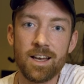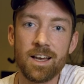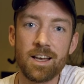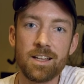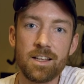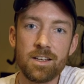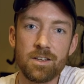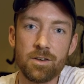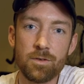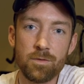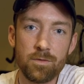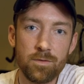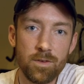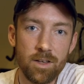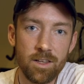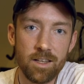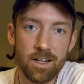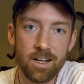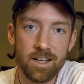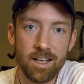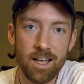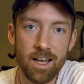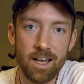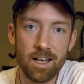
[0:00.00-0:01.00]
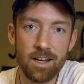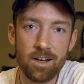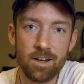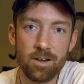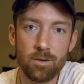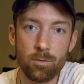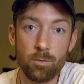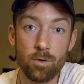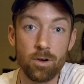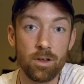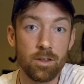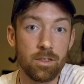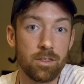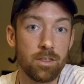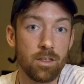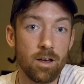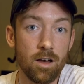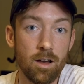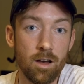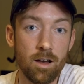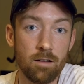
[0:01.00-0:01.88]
and then you fill it again with